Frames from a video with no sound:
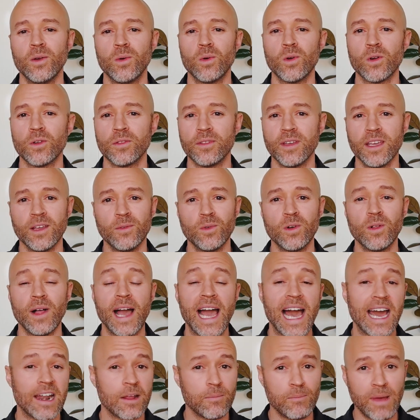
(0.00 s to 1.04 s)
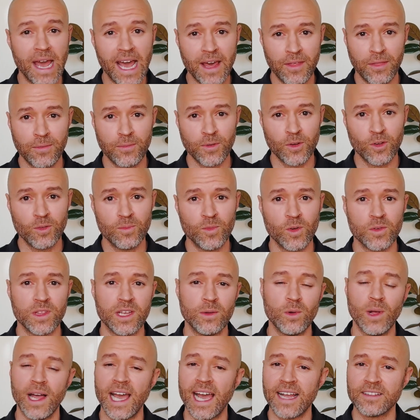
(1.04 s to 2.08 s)
or they will add a bathroom, or they
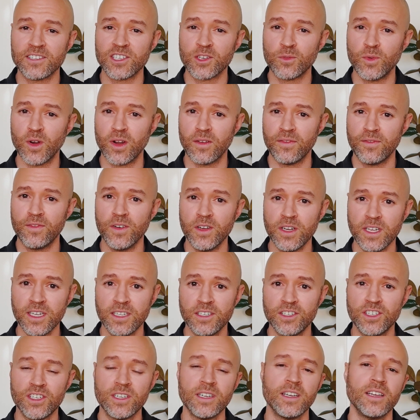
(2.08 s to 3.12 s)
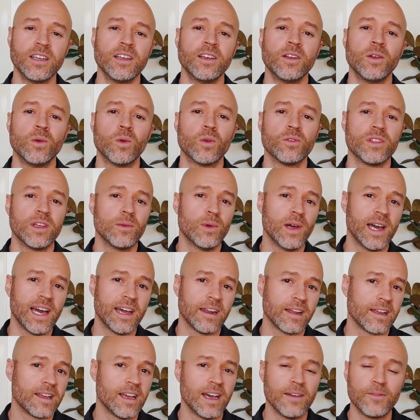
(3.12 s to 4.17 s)
will add square footage, or they will
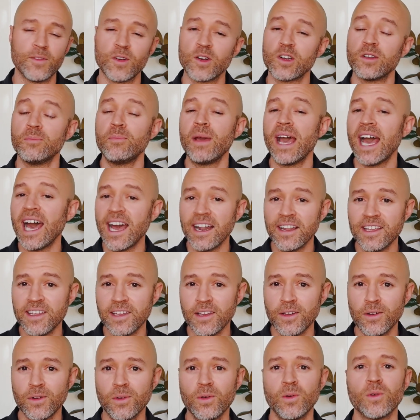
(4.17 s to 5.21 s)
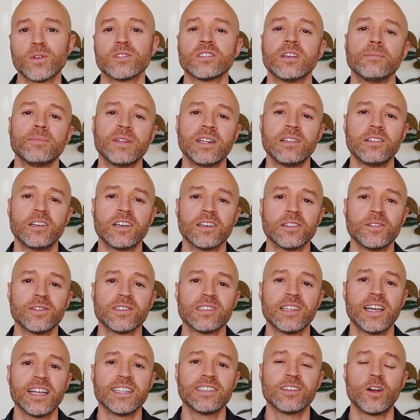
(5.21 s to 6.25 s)
add a covered patio or something along those
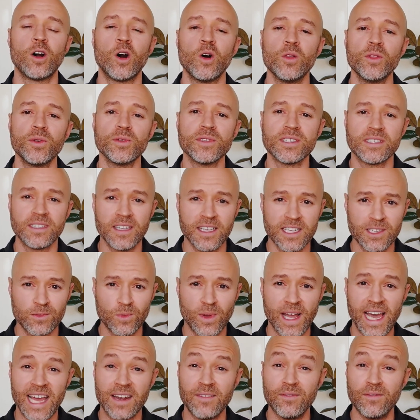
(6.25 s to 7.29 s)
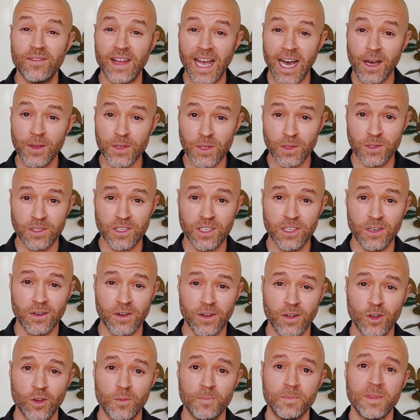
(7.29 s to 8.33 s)
lines. All those things will add value to your
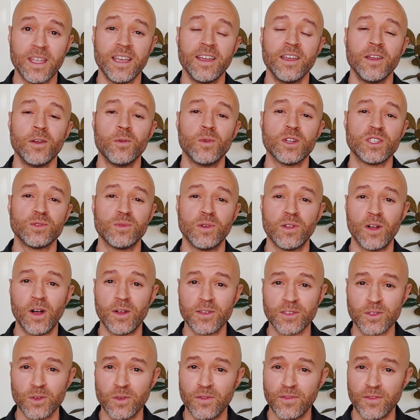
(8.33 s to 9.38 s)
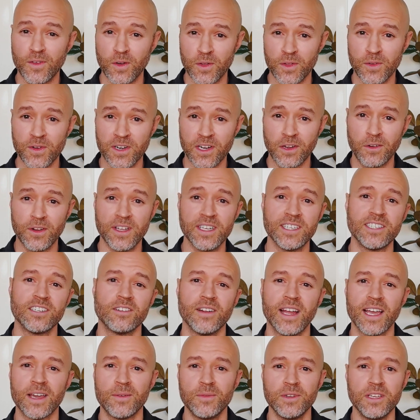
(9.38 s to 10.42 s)
home, which will also further increase
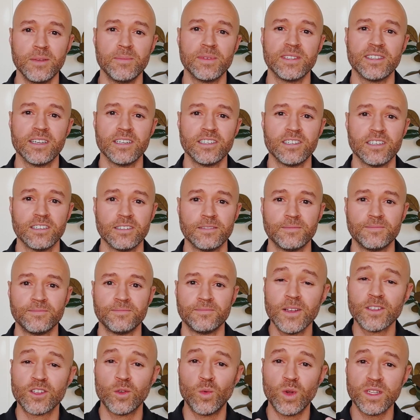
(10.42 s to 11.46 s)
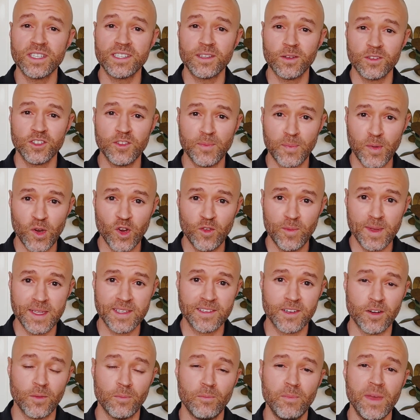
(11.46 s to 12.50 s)
your equity position. So once those
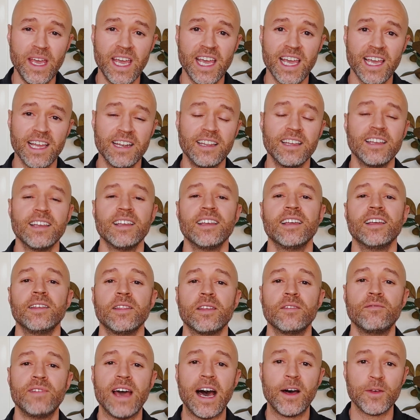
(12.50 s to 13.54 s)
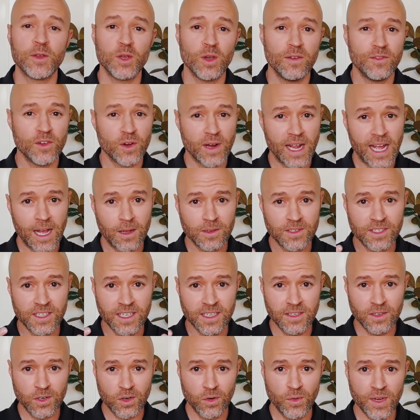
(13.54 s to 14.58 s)
improvements are made, the value of your house
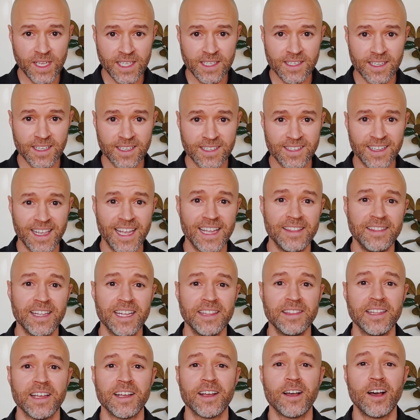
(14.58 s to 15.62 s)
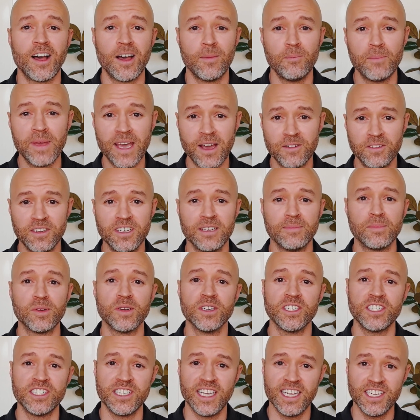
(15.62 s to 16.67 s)
increases, and then the compounding
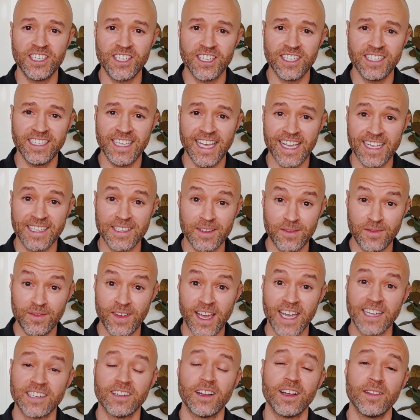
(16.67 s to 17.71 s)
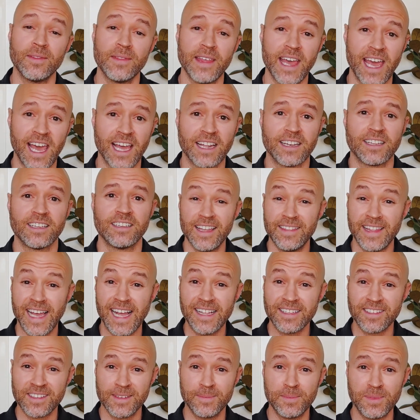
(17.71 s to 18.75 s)
appreciation takes effect on that. And
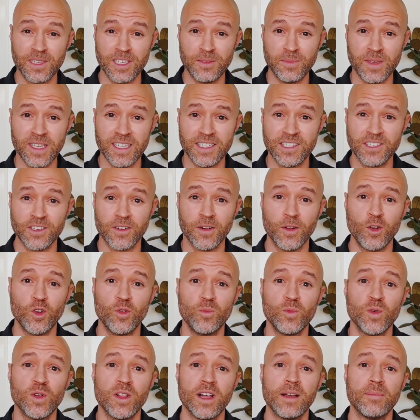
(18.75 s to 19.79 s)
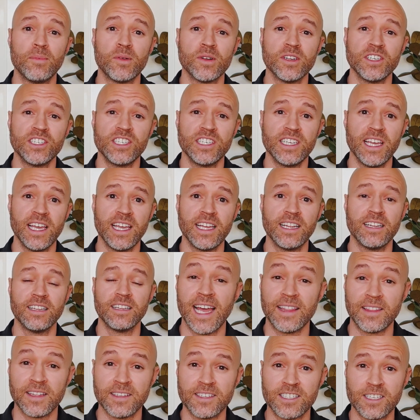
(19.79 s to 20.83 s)
that simply means your home will appreciate
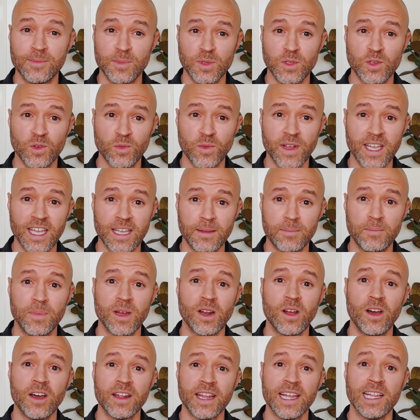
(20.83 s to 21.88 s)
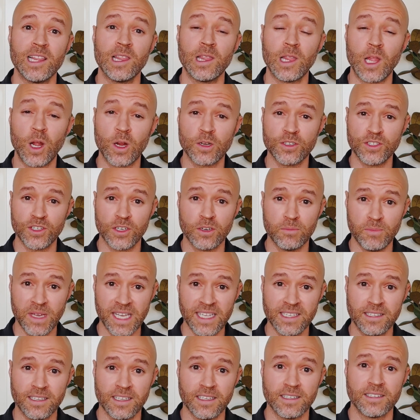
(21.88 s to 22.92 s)
at the similar rate, but on a larger
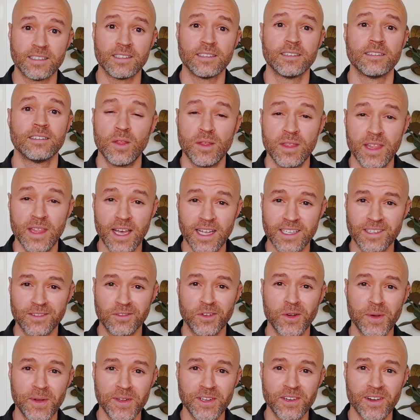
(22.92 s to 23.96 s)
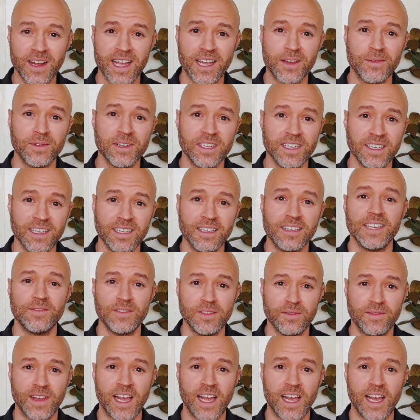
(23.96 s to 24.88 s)
basis, thus growing your equity even